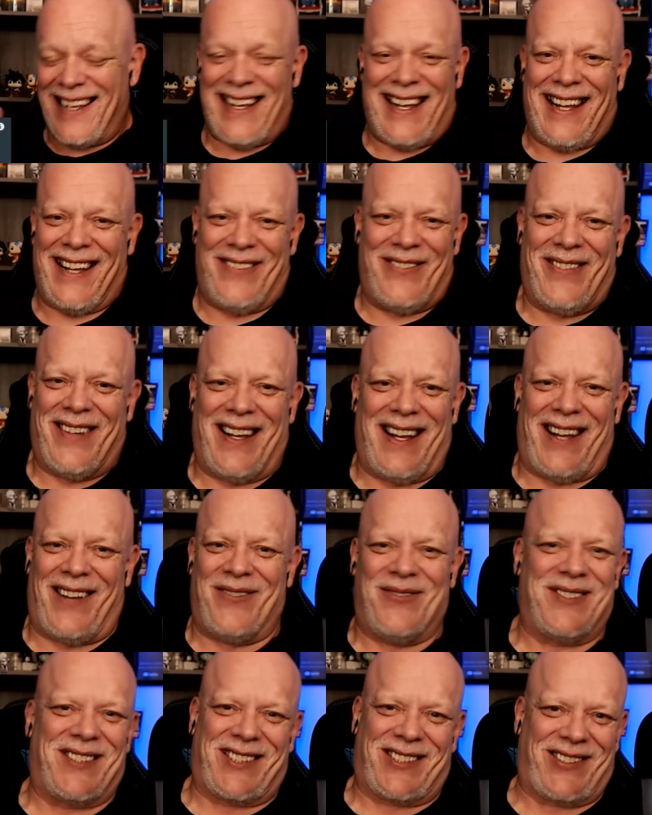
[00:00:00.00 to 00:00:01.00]

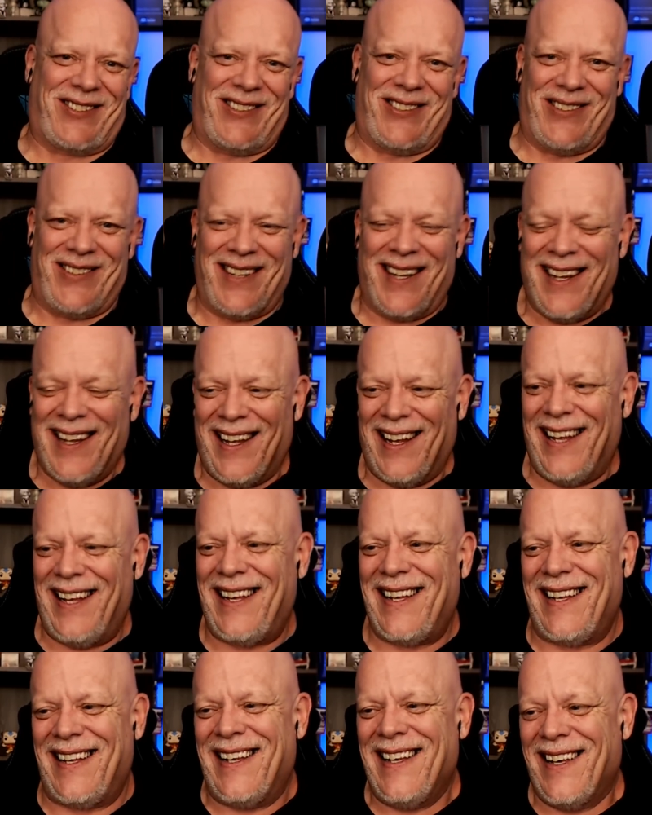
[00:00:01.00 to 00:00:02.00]
I'm screwed.
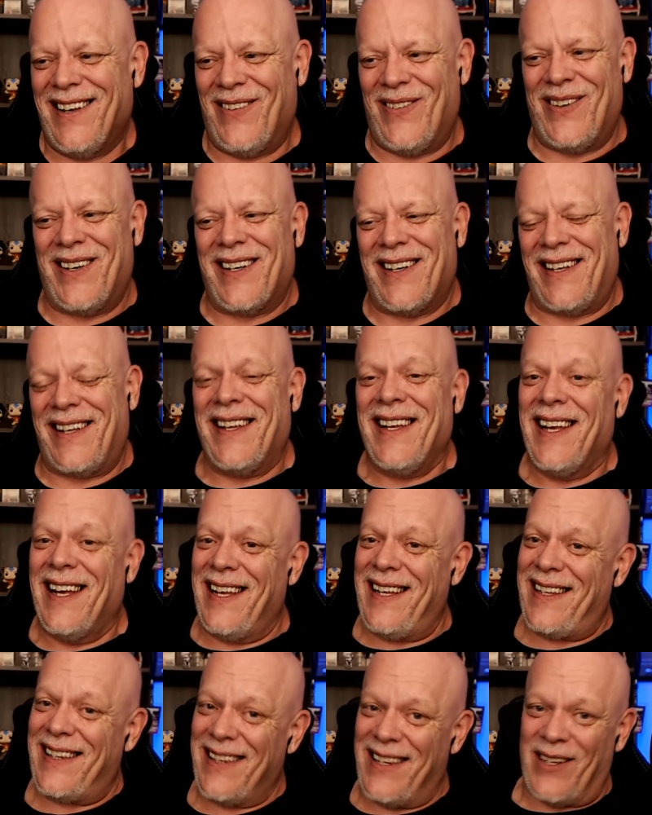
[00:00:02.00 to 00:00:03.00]

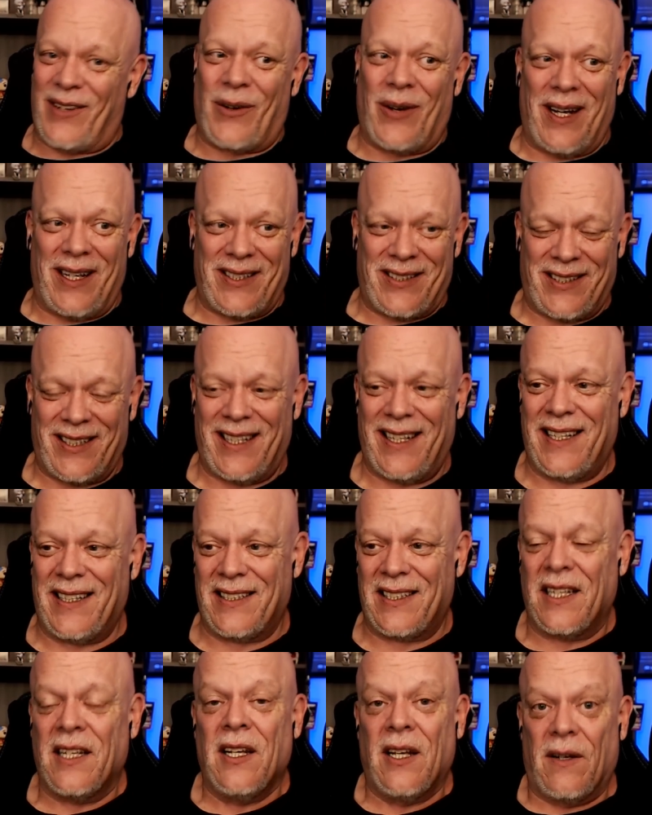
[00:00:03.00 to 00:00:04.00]
The question
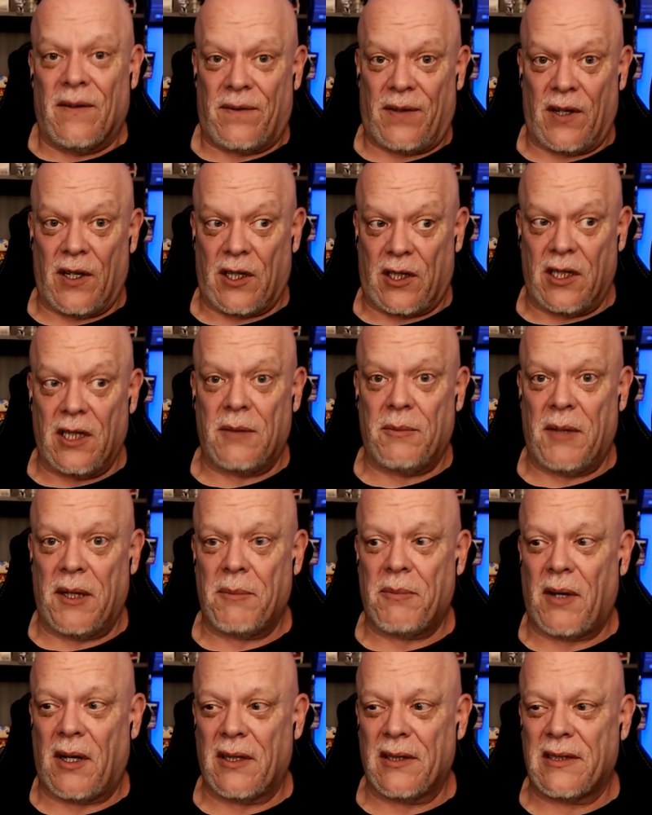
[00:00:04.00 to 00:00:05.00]
is, for a good
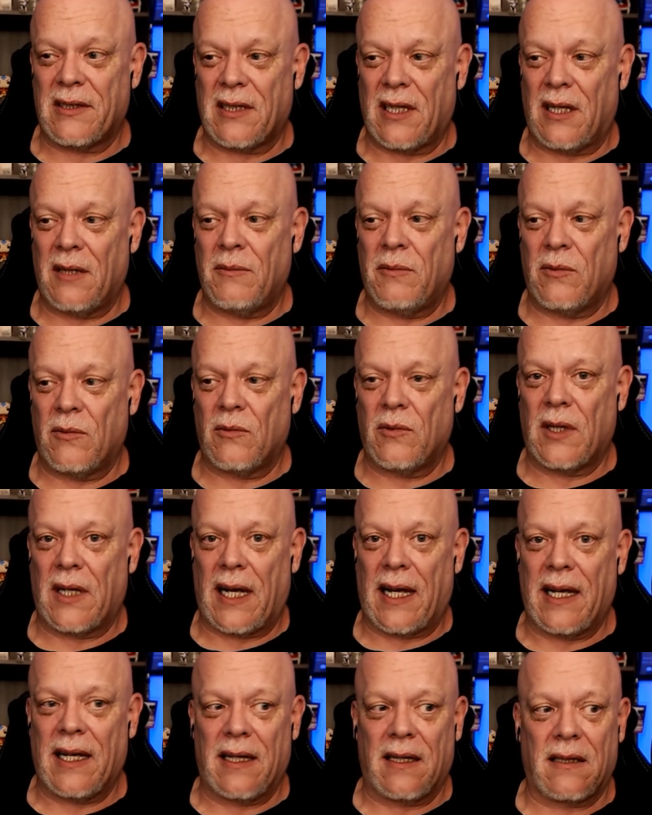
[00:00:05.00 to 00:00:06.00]
meatball sub, would
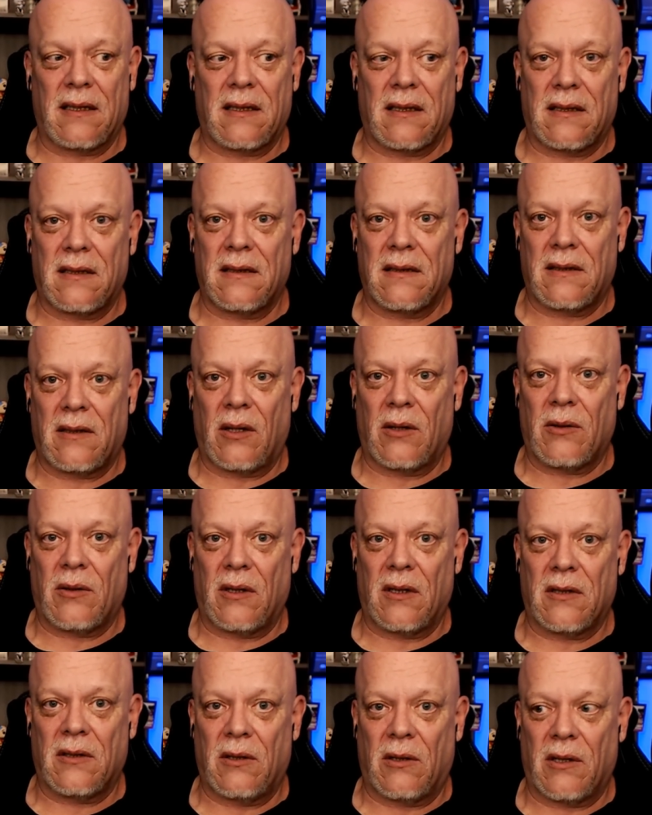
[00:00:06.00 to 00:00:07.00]
I go to
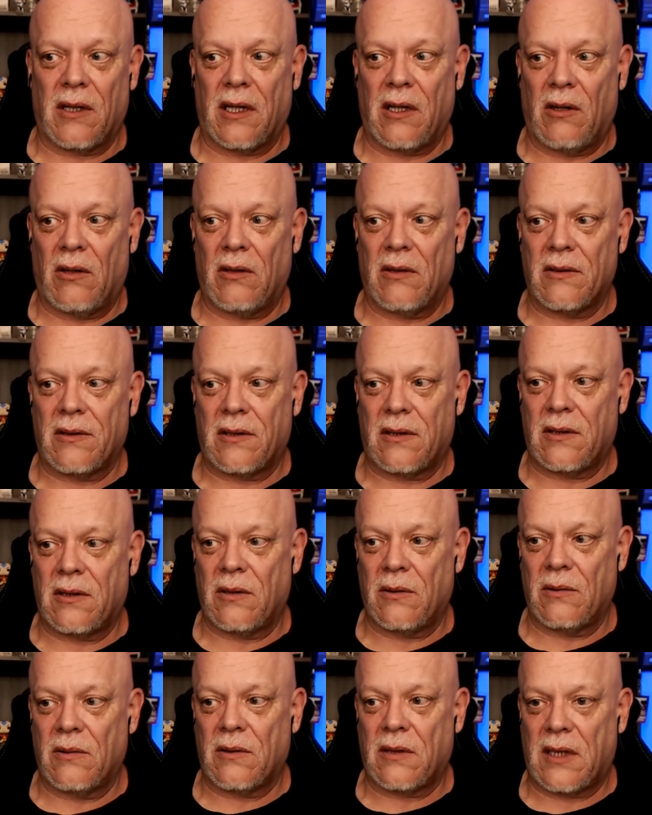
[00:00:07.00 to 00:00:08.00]
a glory hole
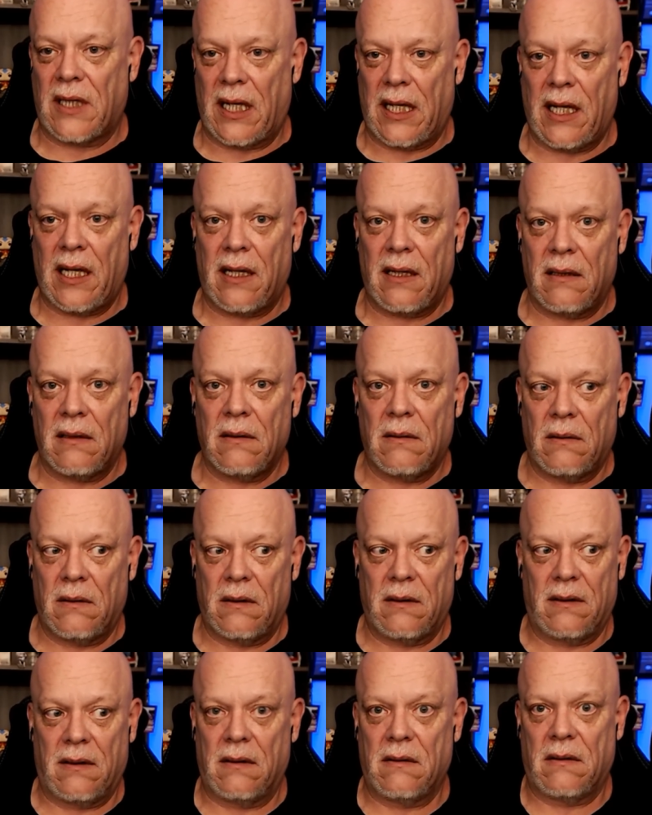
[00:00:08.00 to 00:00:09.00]
to get it?
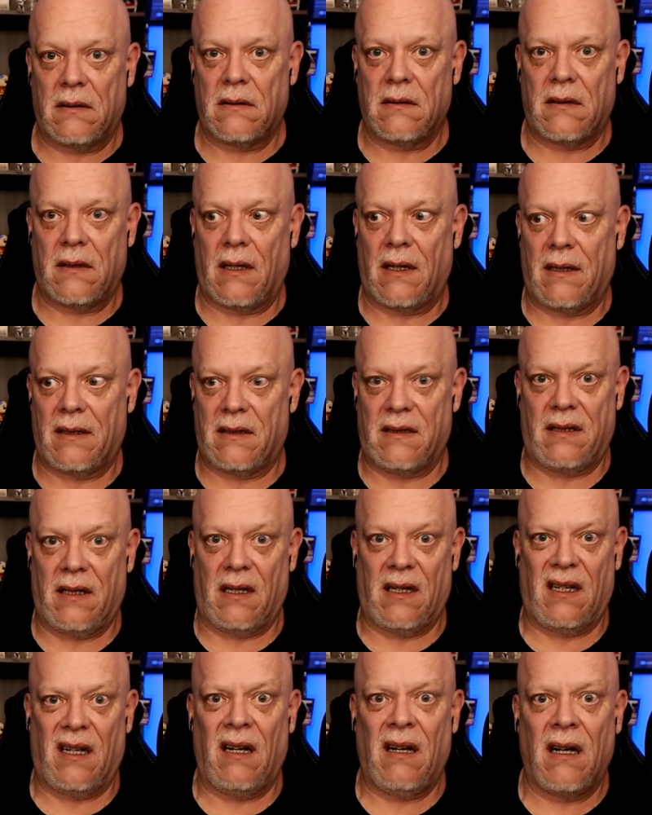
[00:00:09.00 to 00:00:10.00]

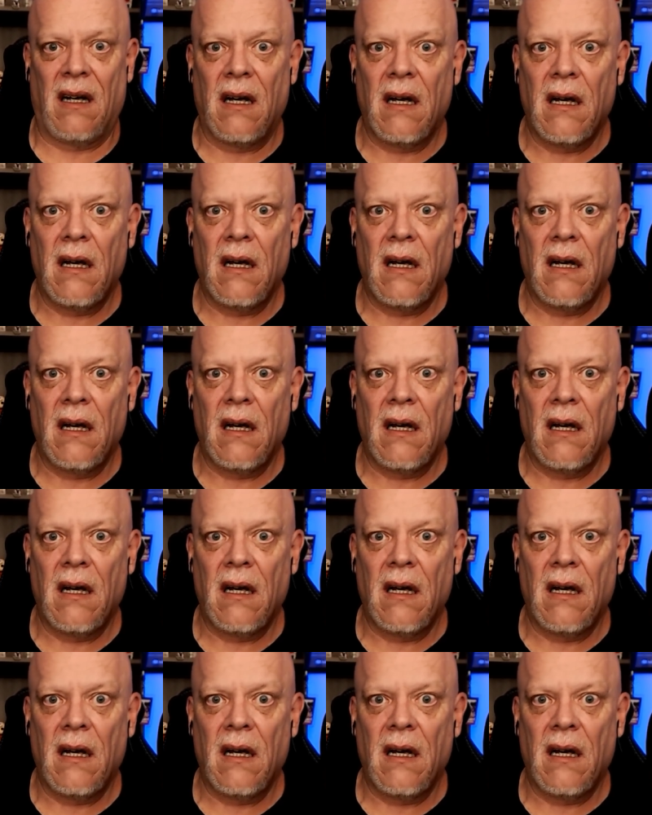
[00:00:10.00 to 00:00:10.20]
Duh.